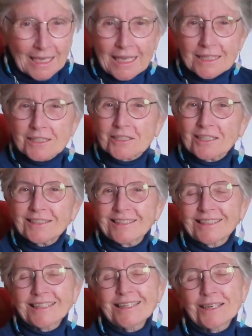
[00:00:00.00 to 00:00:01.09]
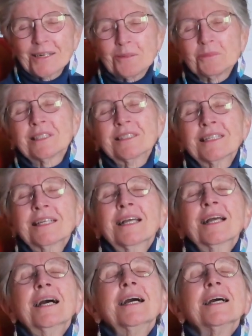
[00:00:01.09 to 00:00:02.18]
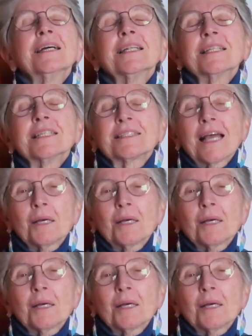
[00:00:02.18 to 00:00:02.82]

and suddenly comes this